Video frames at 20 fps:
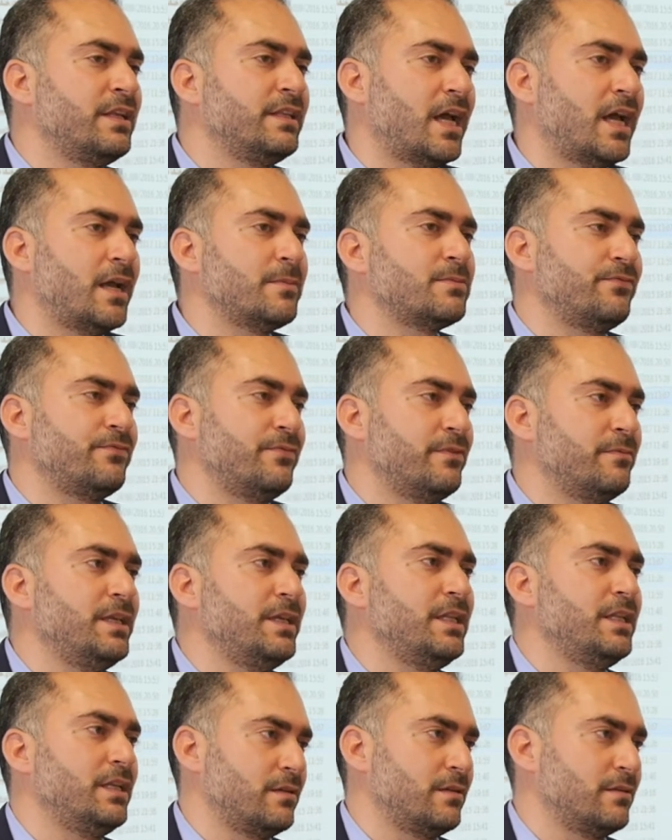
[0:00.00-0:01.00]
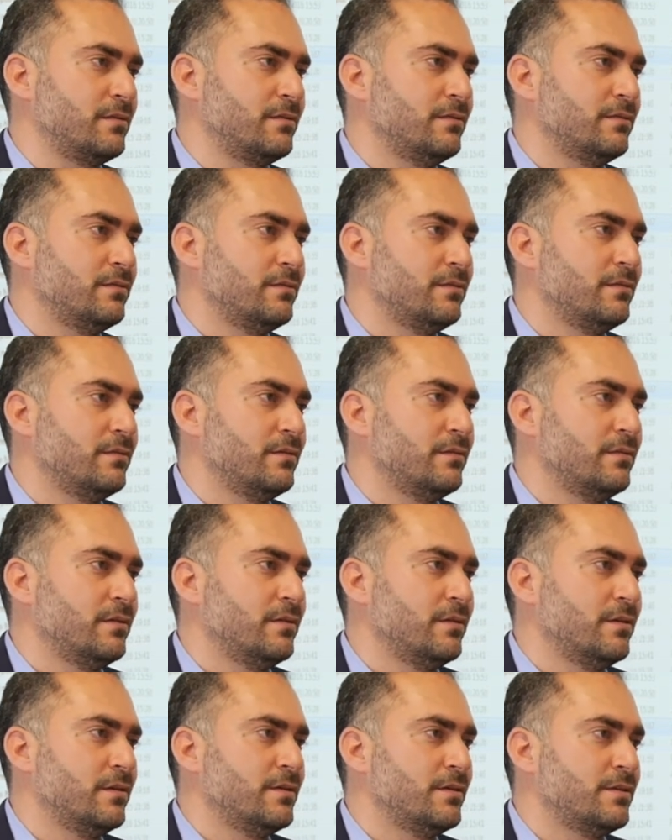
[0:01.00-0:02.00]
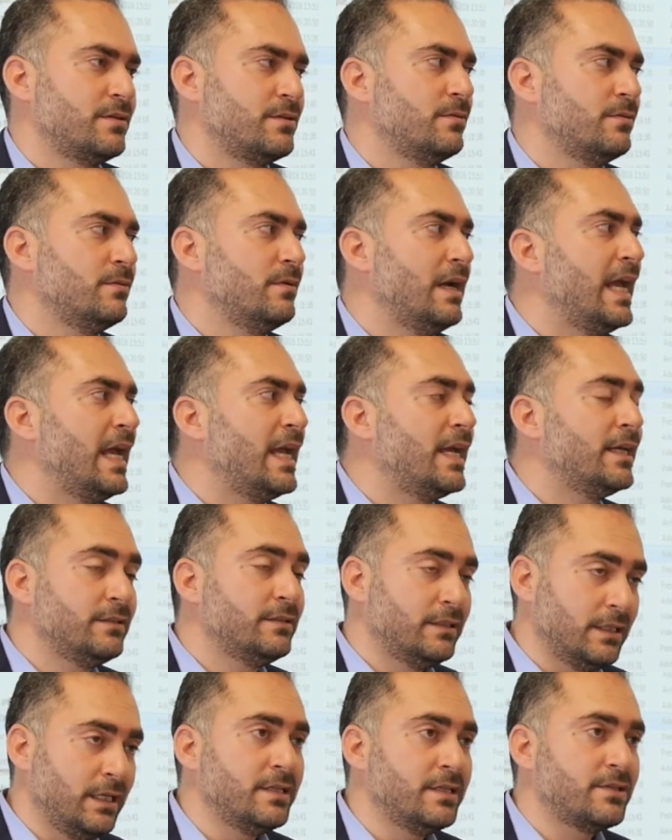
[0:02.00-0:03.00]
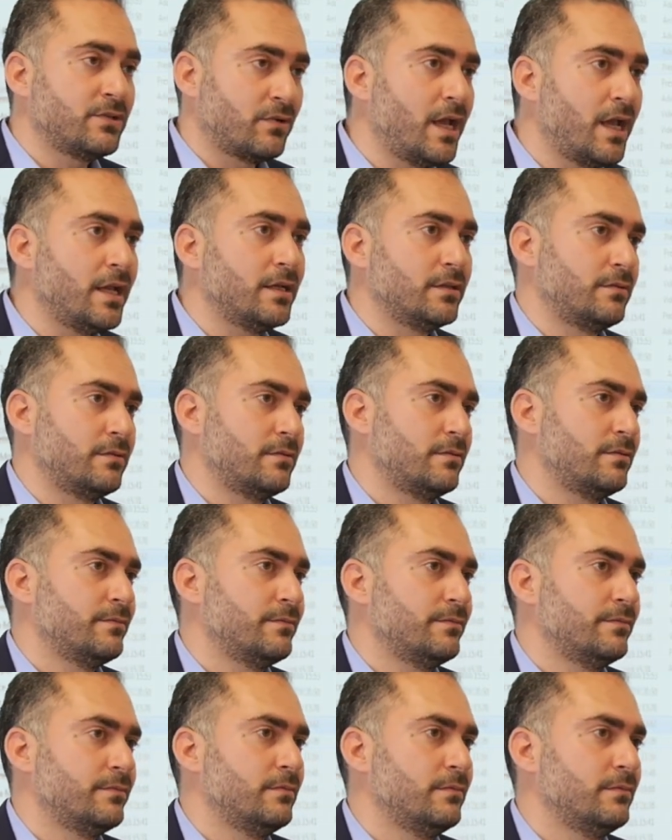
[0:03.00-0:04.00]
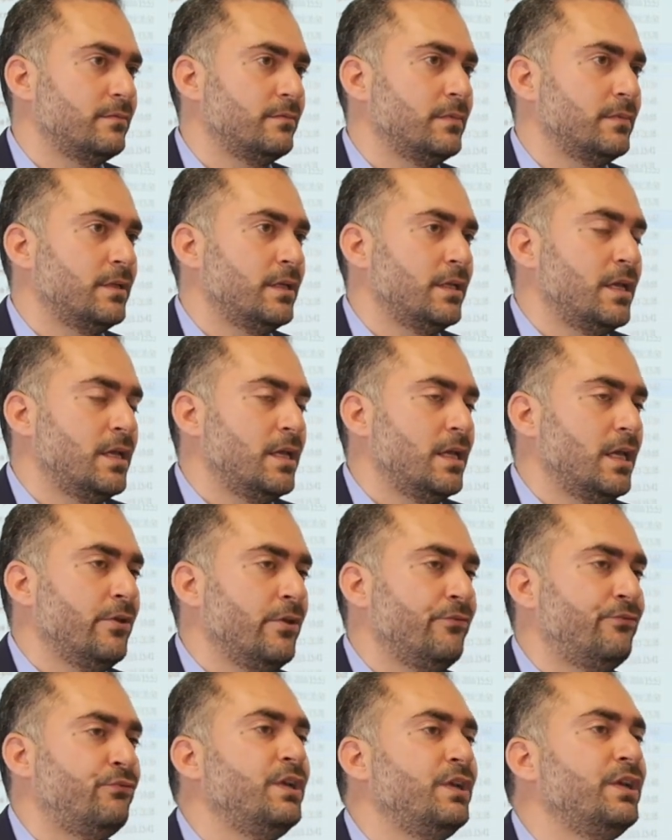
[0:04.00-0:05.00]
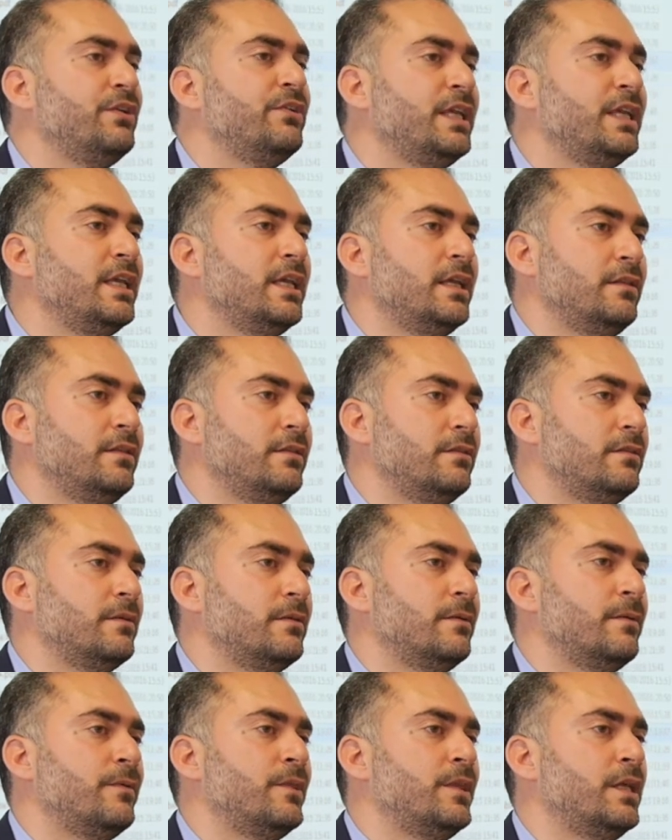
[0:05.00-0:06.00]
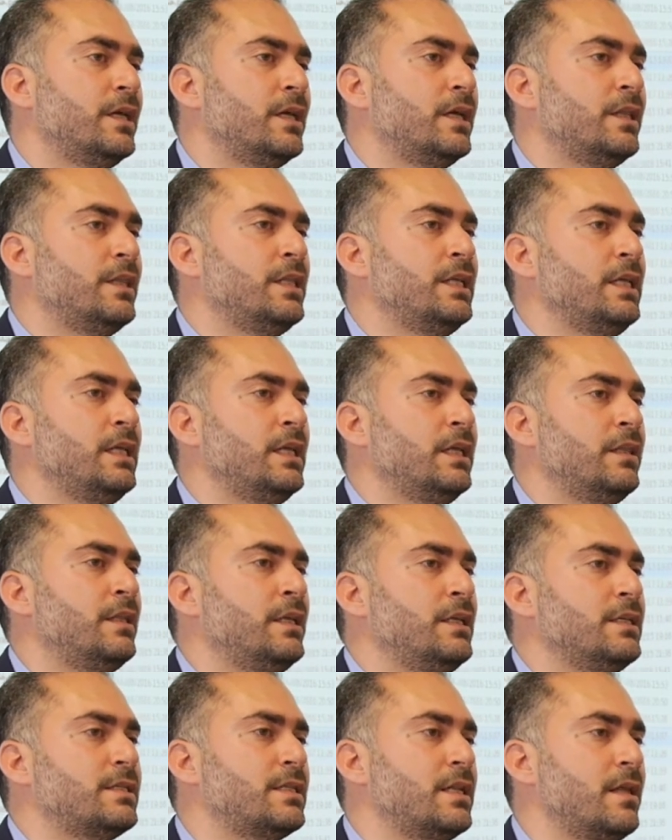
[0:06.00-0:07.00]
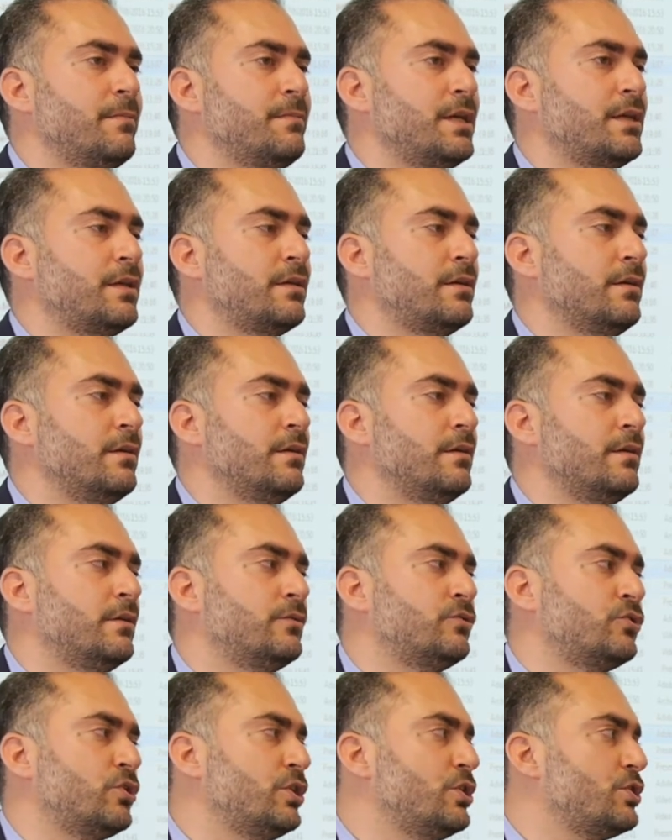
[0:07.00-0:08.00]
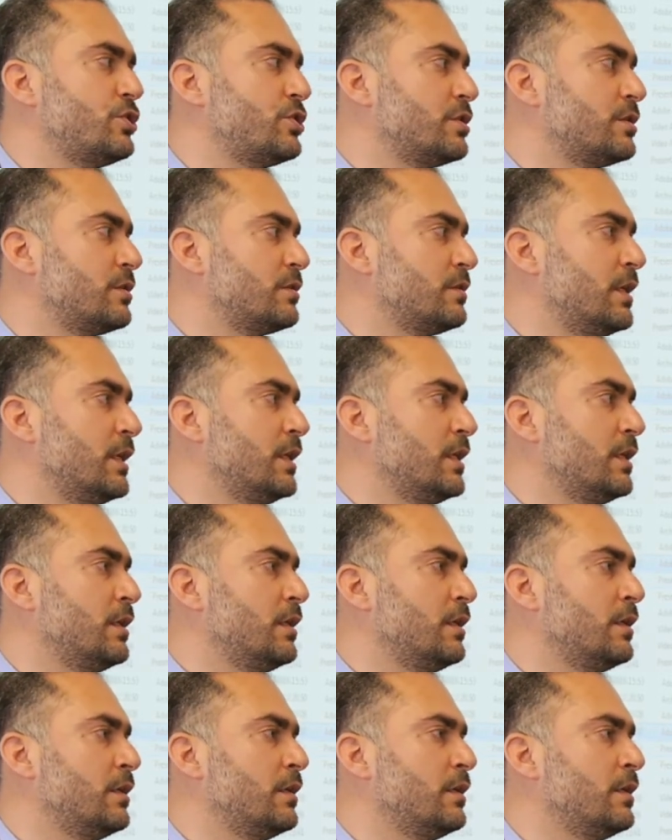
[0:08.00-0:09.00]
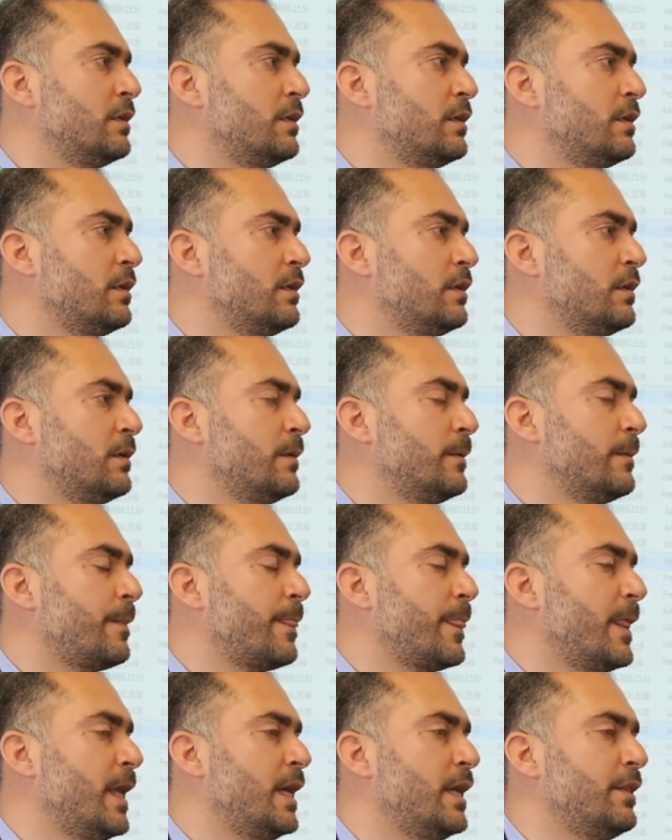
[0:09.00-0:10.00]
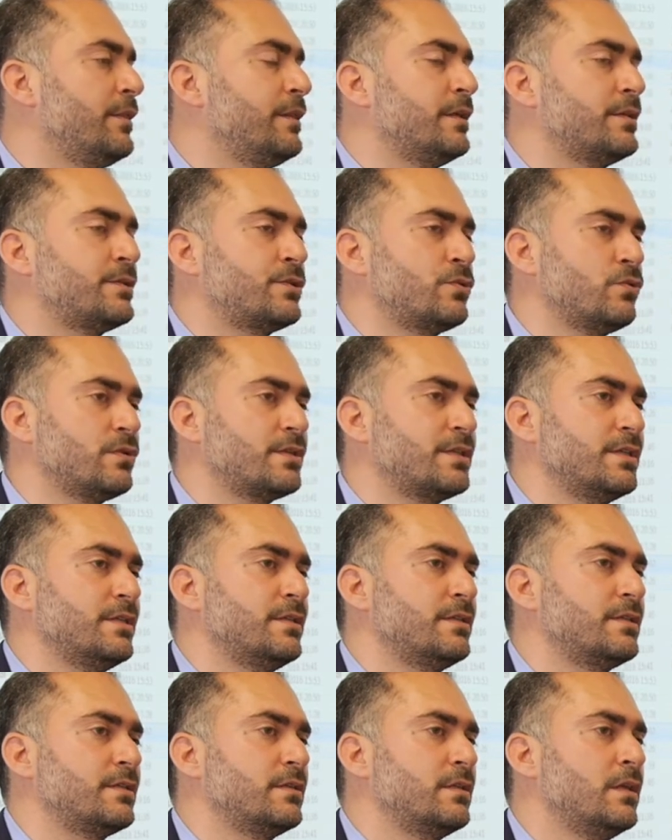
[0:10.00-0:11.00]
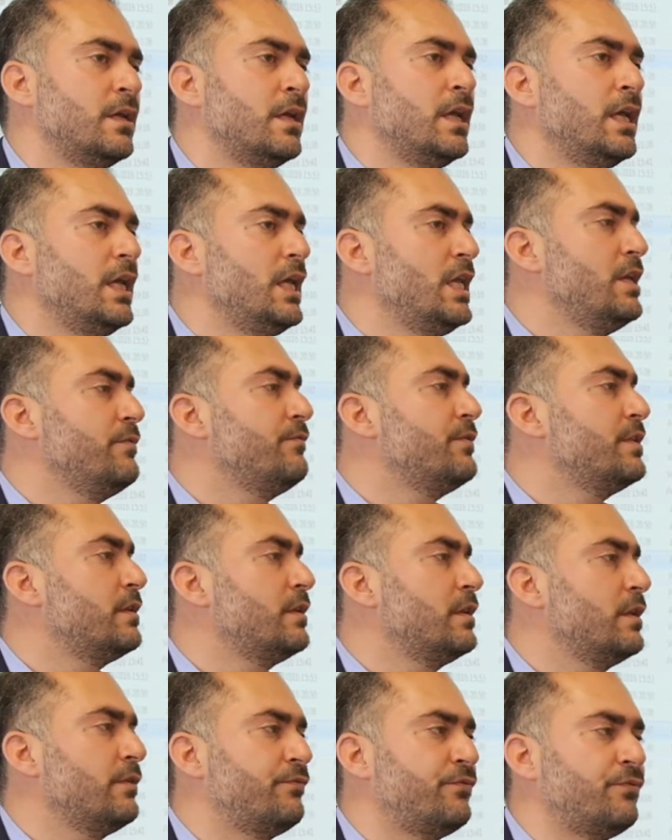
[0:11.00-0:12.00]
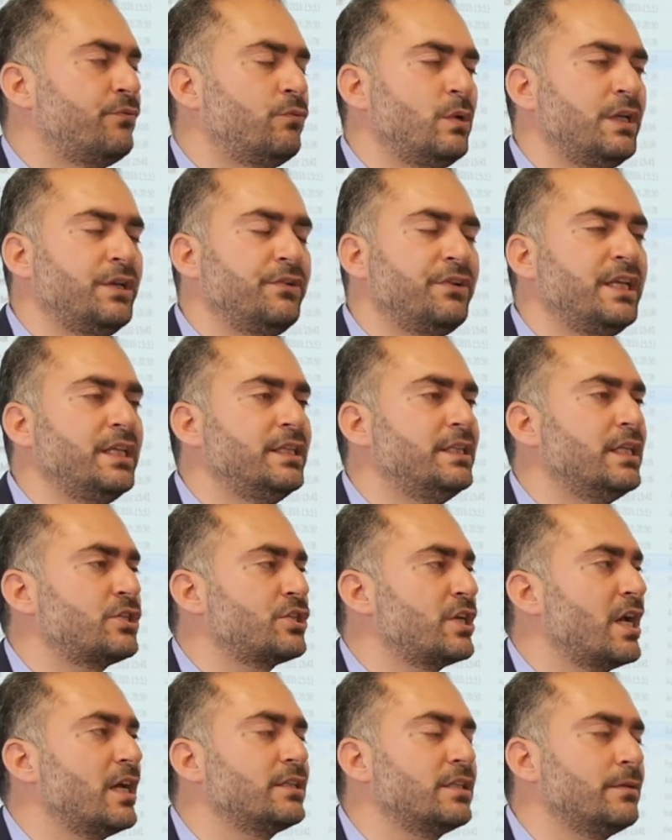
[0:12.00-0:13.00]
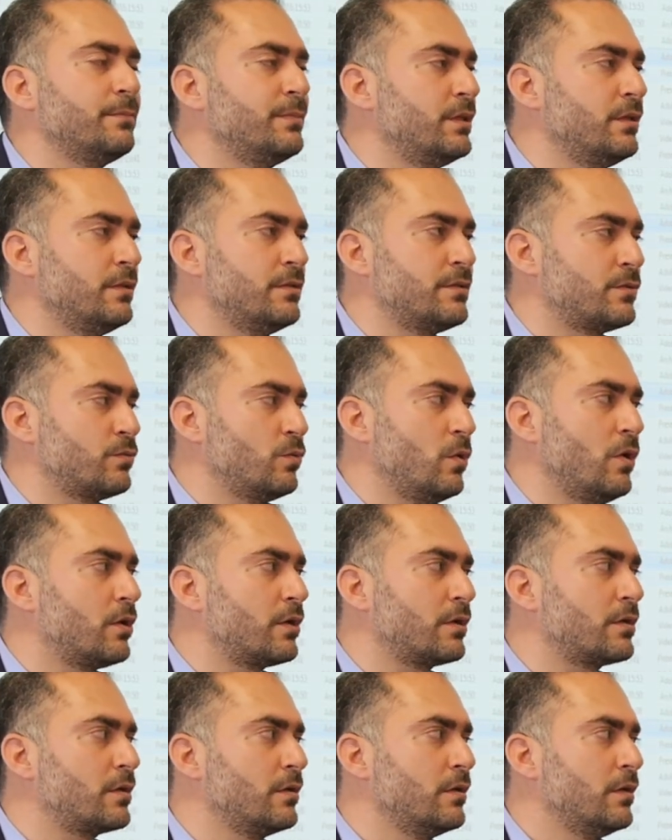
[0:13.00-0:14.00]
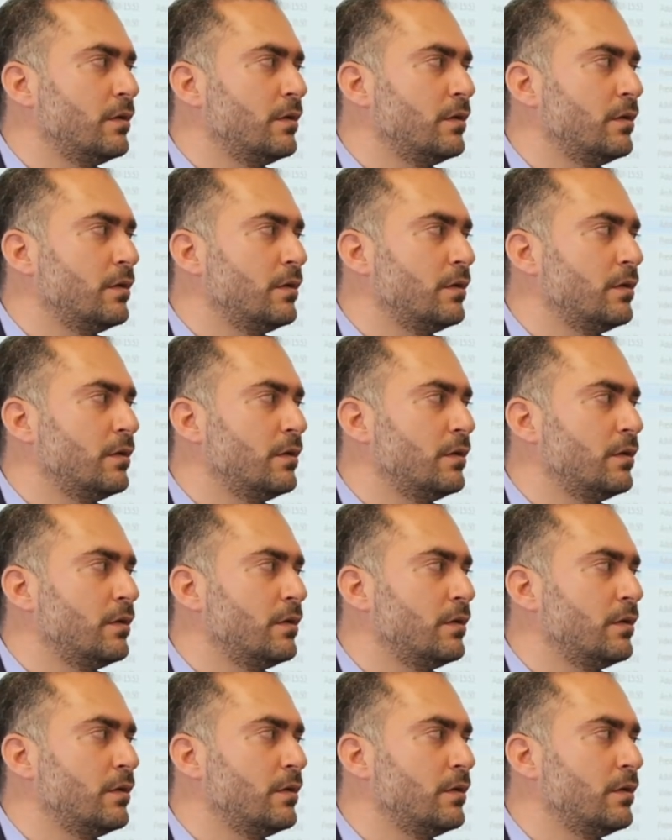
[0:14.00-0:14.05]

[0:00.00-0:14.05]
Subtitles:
types of the meaning. So, and he's right. If we read the Islamic tradition and the sources, even if we read the Shatibi's work,